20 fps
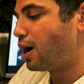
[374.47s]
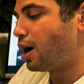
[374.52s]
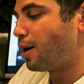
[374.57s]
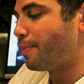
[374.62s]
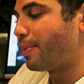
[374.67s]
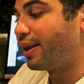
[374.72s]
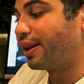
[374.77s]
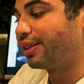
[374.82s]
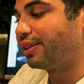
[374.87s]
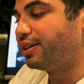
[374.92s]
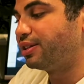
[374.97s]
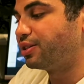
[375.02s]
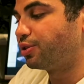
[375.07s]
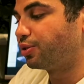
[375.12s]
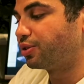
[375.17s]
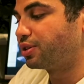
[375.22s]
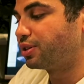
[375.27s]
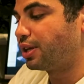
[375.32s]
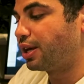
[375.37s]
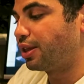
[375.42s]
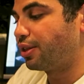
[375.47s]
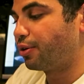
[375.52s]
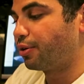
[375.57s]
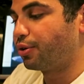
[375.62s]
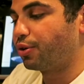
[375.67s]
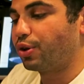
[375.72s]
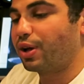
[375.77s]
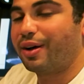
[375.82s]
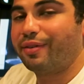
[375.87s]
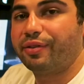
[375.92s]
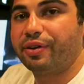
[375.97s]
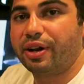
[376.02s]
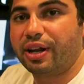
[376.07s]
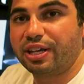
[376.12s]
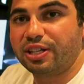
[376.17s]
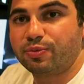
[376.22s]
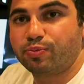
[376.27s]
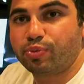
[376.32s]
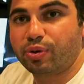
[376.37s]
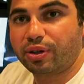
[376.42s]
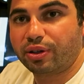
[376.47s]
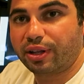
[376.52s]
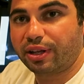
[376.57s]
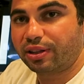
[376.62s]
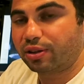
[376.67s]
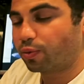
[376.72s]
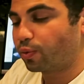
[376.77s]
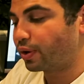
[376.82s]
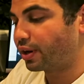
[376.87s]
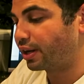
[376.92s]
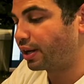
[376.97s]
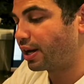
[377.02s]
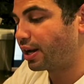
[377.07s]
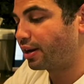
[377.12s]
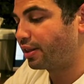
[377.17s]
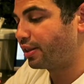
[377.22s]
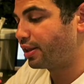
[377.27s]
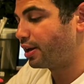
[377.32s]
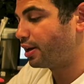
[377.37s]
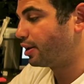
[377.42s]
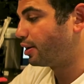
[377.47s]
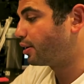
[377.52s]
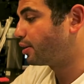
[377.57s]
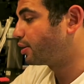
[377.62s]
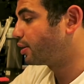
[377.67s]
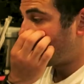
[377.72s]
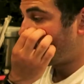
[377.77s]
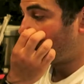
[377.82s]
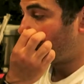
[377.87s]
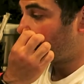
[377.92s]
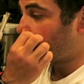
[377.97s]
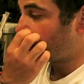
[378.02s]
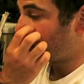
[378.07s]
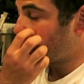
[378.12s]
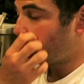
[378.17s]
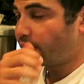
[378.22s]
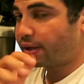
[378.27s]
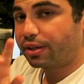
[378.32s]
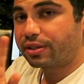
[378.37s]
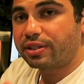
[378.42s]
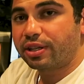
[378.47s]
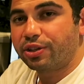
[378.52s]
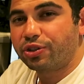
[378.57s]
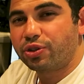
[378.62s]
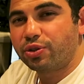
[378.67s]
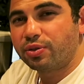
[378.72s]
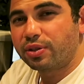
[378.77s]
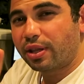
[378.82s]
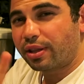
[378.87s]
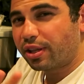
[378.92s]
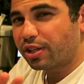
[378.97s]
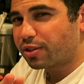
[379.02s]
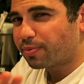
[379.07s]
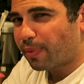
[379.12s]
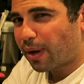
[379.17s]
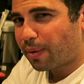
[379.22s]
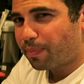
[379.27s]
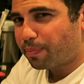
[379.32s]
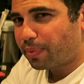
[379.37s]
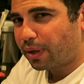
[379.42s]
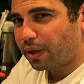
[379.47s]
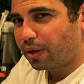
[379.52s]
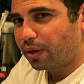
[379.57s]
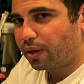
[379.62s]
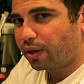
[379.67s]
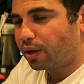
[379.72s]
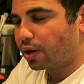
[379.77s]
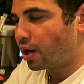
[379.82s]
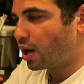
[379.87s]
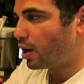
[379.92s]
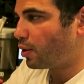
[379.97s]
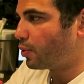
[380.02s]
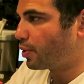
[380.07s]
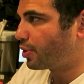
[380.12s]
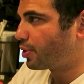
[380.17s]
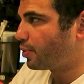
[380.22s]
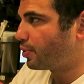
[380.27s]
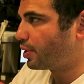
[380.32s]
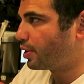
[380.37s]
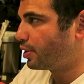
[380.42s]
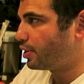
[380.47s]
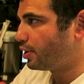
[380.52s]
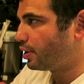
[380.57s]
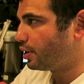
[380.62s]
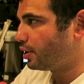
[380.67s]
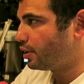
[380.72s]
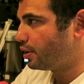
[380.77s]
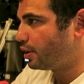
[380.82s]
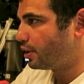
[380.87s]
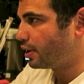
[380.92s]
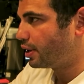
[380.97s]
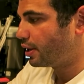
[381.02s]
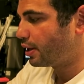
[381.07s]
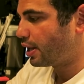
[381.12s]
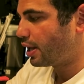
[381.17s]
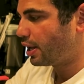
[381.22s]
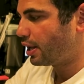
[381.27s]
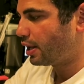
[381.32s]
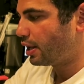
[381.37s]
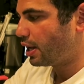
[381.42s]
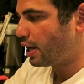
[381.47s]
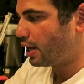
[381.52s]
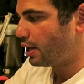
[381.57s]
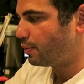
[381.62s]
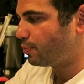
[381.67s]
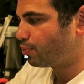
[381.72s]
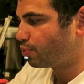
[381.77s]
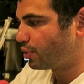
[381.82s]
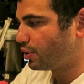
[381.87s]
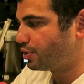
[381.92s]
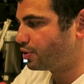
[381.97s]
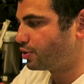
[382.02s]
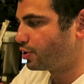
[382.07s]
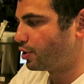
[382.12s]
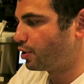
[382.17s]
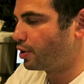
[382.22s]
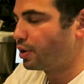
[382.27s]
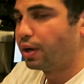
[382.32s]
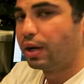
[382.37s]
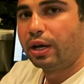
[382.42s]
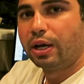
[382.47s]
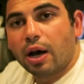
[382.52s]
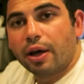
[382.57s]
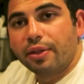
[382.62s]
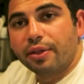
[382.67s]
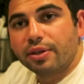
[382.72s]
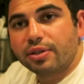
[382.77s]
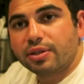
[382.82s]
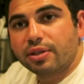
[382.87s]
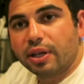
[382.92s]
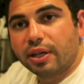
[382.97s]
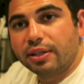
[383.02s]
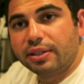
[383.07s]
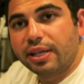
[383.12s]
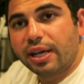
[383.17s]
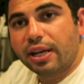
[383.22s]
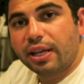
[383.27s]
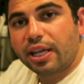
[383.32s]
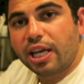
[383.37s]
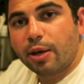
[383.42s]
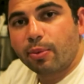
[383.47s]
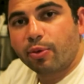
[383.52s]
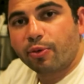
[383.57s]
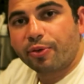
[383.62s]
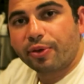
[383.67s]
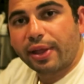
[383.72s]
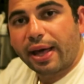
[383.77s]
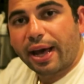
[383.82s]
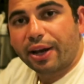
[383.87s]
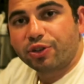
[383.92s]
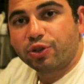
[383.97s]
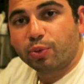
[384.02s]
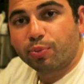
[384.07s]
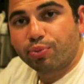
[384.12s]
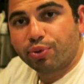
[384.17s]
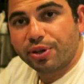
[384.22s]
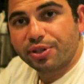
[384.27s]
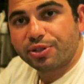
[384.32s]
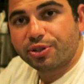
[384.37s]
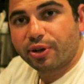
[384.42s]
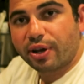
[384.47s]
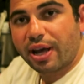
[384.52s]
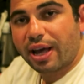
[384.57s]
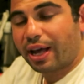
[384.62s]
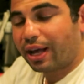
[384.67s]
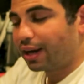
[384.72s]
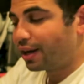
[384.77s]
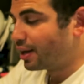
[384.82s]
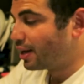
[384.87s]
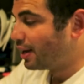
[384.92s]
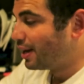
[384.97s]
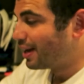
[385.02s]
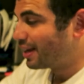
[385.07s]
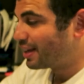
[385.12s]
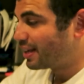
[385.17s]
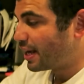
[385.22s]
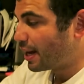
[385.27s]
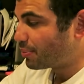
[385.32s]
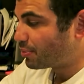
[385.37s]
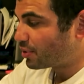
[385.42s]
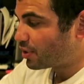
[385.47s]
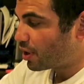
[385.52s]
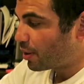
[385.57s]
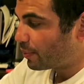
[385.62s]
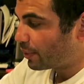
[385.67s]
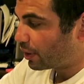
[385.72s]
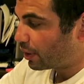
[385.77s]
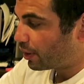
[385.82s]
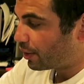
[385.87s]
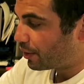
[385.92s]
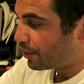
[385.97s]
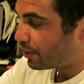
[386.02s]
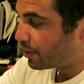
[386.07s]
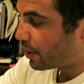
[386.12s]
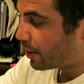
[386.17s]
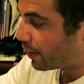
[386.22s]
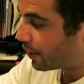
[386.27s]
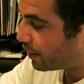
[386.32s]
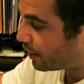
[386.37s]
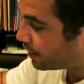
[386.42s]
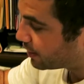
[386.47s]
Um, and at least it'll stay there and you'll have a nice print like the one I got in the end. Uh, one of the biggest issues, and this might be uh, with only the Anet A8 printer, uh, this uh, data cable for the actual printer head kept coming undone. It,